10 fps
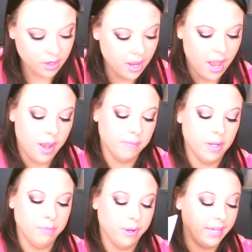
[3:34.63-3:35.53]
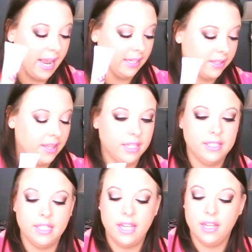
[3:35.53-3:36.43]
But yes,
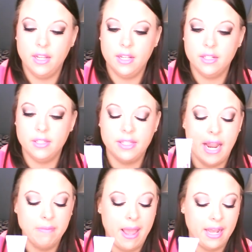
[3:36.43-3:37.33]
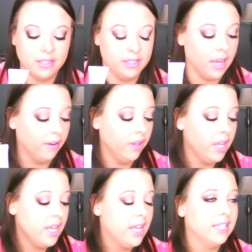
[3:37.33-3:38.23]
this Stay Matte stuff
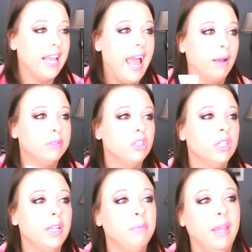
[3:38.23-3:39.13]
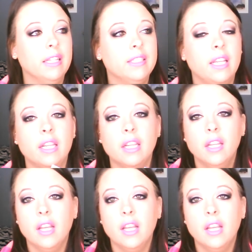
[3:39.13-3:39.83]
is absolutely amazing.